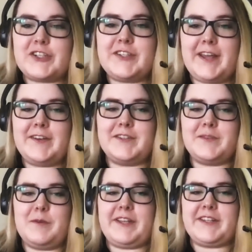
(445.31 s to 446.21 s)
standards of
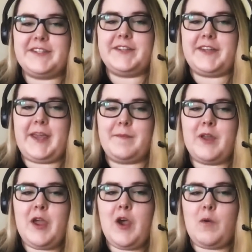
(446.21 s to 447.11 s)
what makes it in the game.
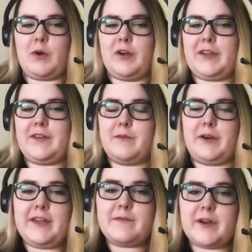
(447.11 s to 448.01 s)
We're looking for
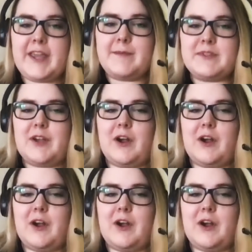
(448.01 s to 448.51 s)
hit frames.